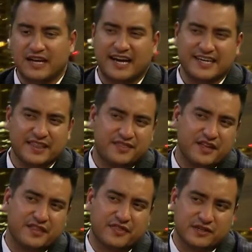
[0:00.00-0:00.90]
And I
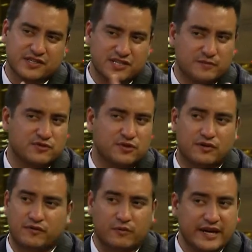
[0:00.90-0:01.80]
think there's some sort of
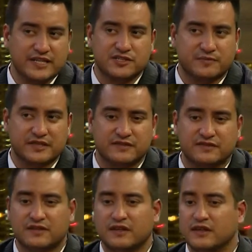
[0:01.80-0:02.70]

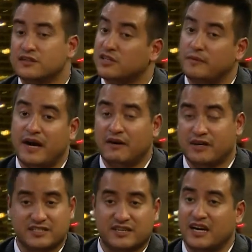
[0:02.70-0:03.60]
arrangement somehow,
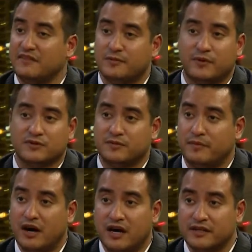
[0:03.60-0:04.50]
because you're going to have to post a
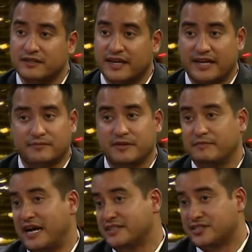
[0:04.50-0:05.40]
bond and be
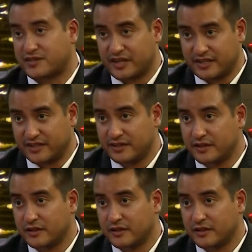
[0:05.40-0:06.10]
magistrated